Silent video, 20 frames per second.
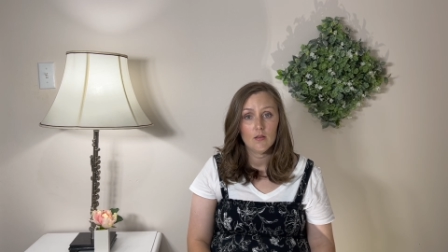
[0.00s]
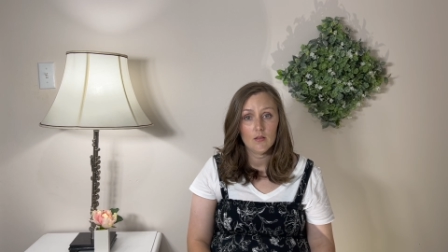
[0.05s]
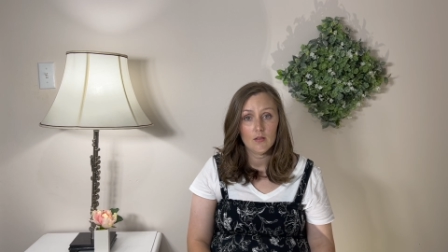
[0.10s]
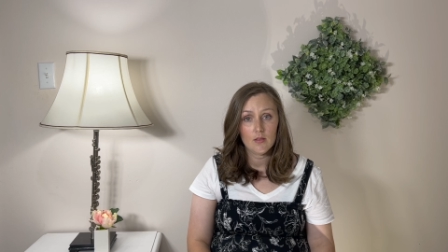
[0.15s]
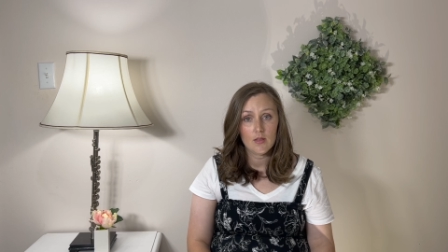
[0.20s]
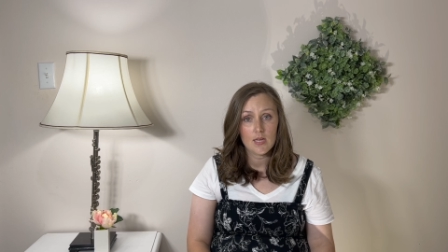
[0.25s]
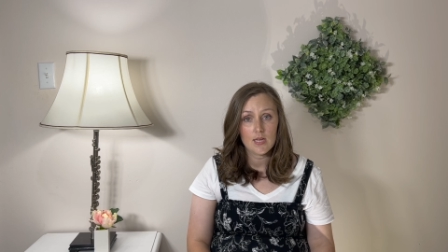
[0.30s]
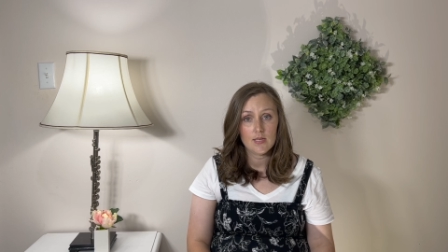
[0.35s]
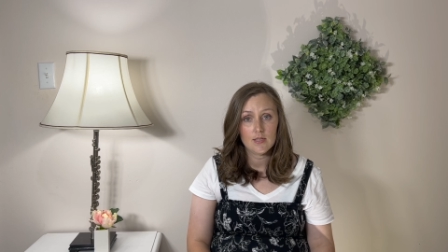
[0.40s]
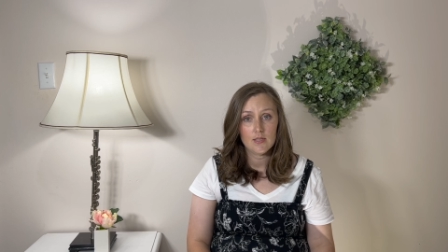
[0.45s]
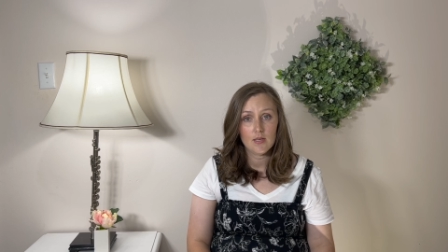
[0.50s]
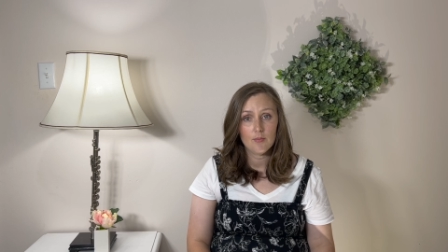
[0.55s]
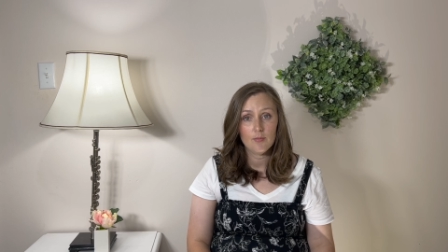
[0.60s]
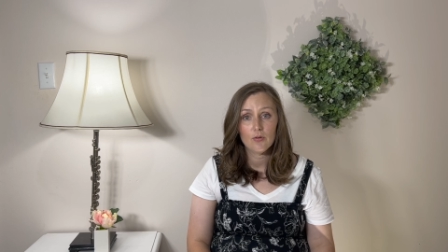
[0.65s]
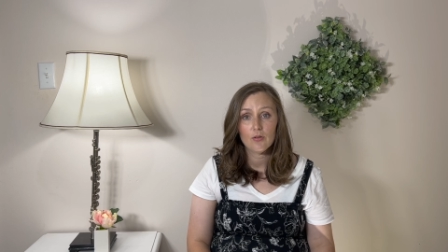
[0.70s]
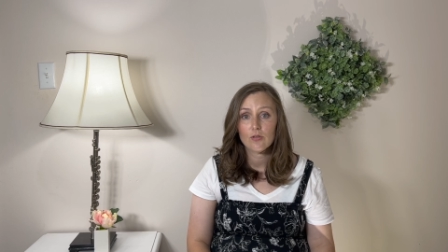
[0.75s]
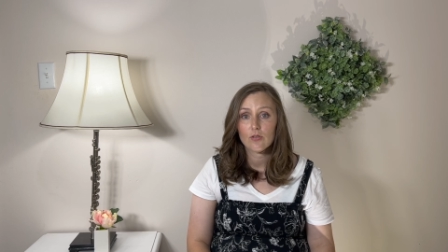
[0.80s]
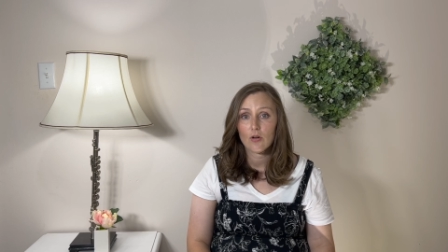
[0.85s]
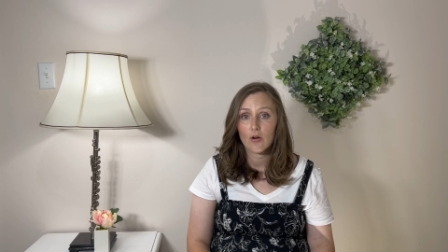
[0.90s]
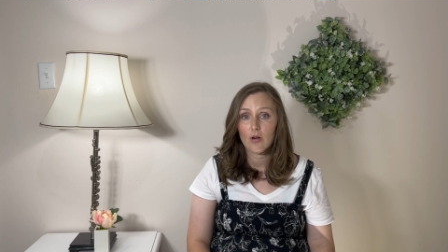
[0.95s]
These
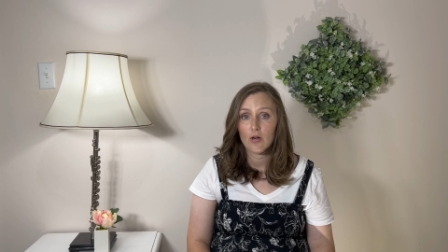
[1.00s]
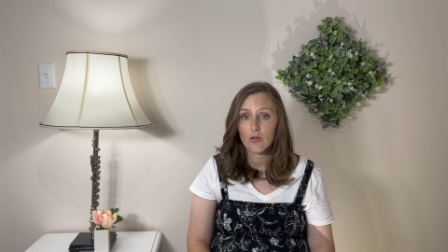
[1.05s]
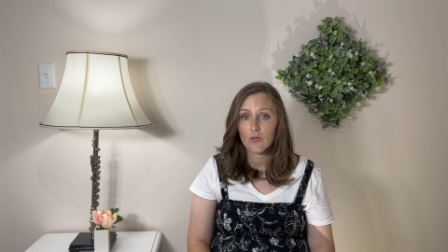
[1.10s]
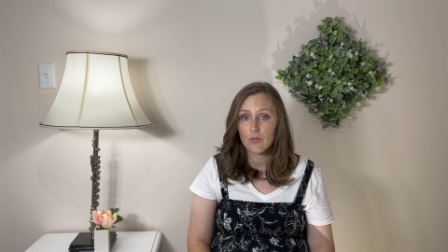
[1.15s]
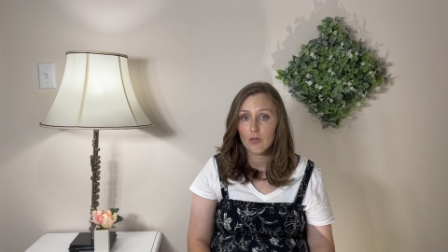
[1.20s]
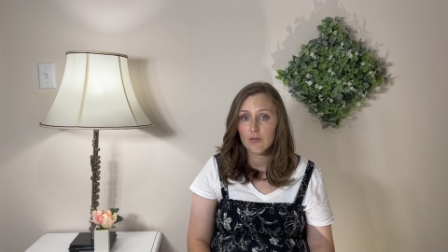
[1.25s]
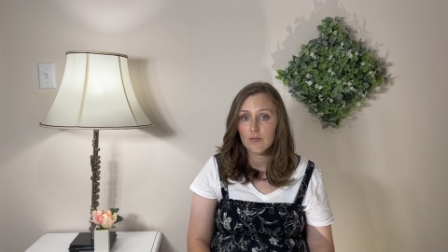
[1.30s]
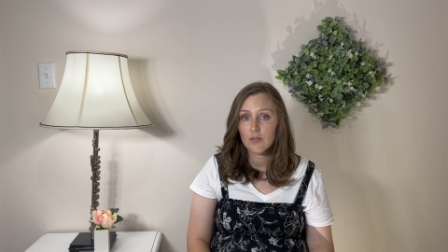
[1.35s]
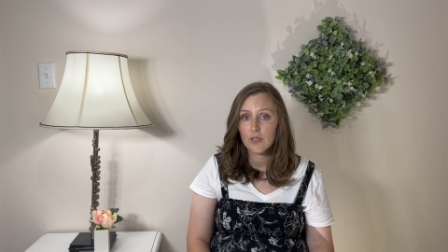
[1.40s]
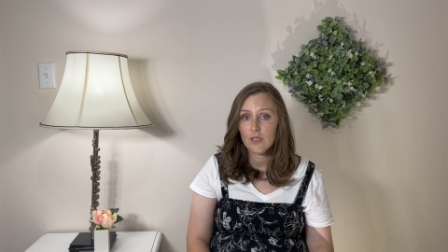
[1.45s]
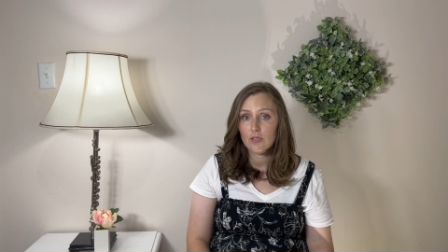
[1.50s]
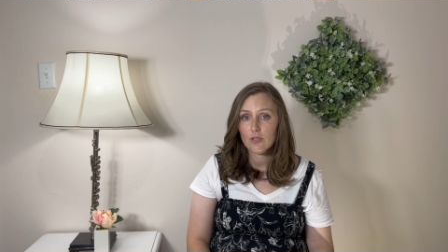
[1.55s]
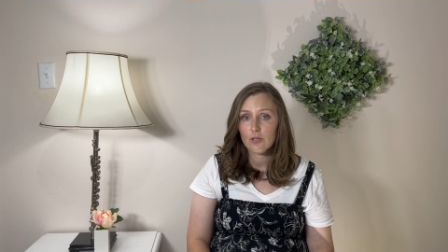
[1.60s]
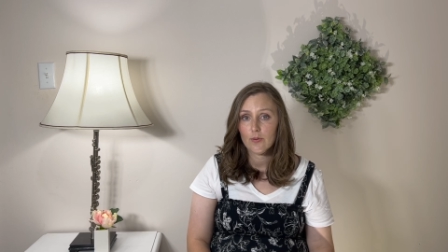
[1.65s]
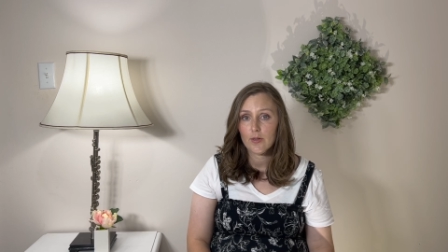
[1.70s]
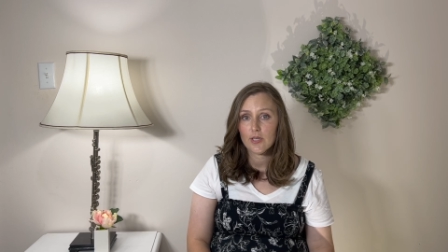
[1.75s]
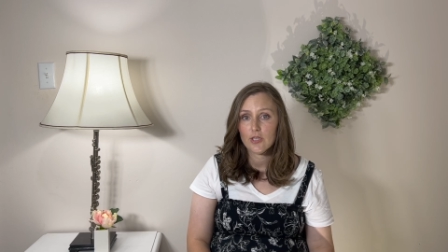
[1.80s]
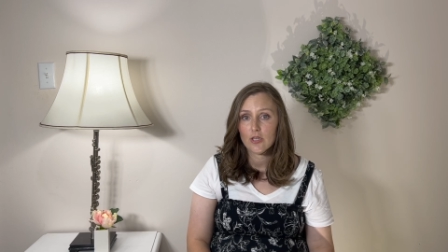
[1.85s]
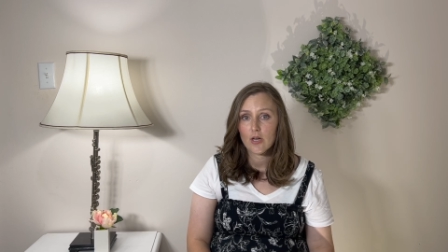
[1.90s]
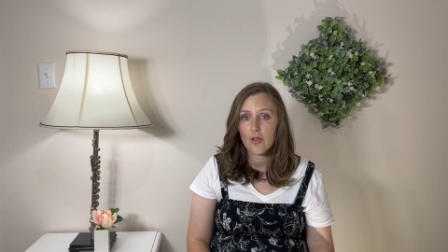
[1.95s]
symbols are equivalent to
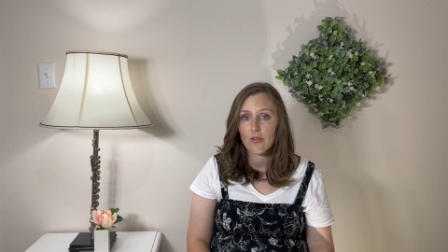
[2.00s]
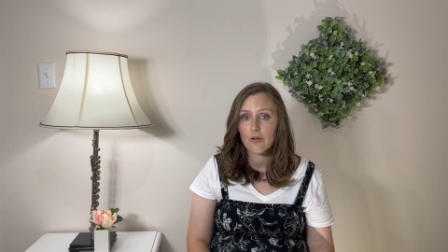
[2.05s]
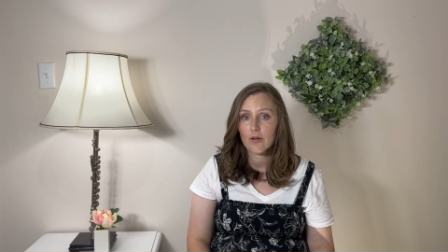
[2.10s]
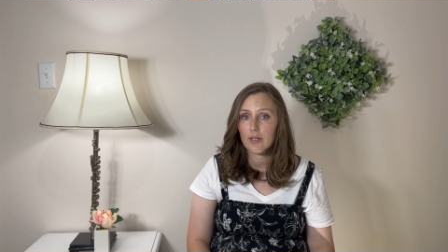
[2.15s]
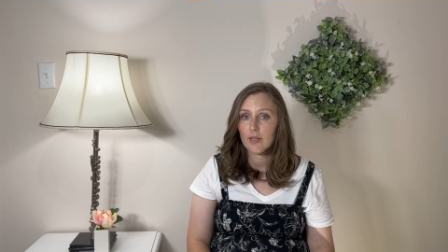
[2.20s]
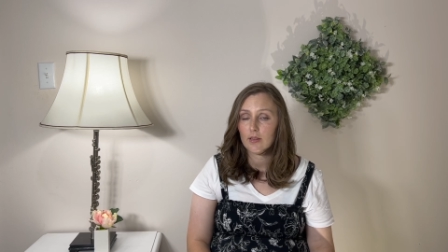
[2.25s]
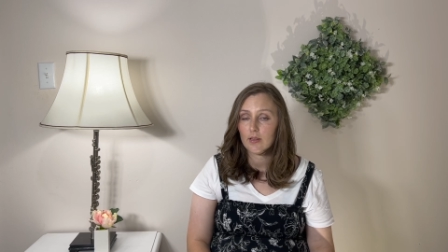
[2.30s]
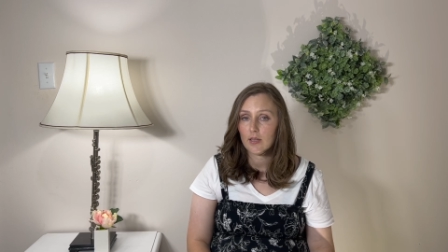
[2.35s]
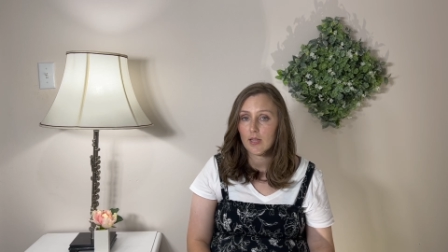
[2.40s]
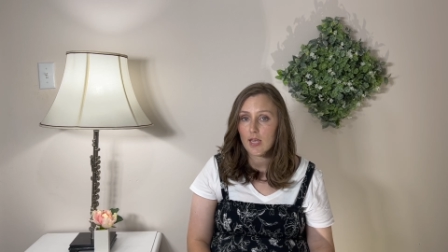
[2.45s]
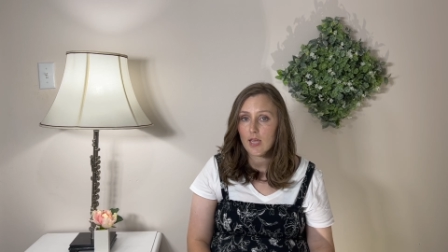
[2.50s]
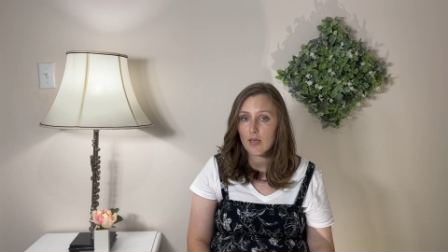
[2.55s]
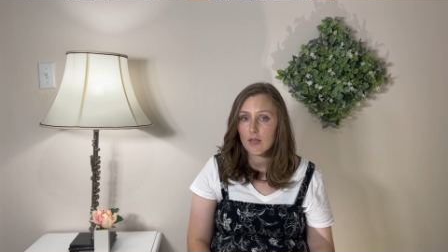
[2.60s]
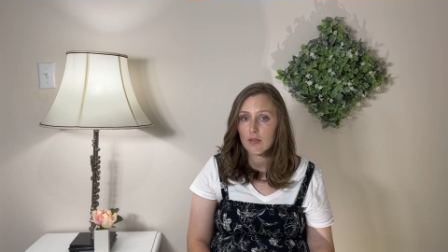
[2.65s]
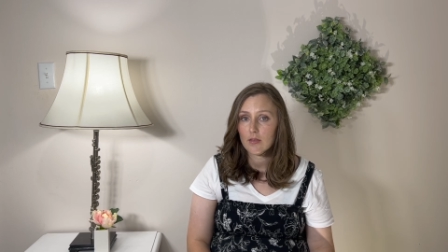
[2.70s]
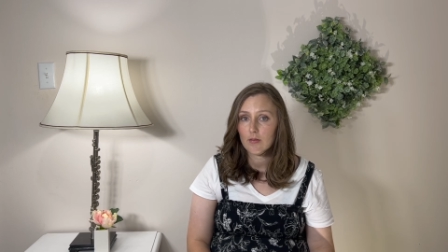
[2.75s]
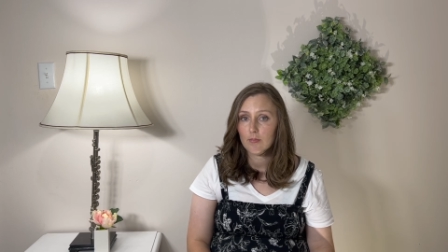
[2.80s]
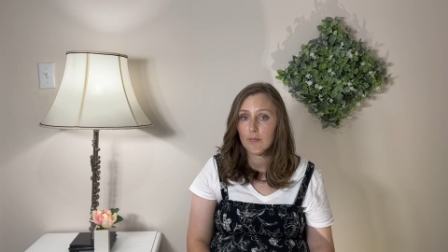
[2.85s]
each other in length,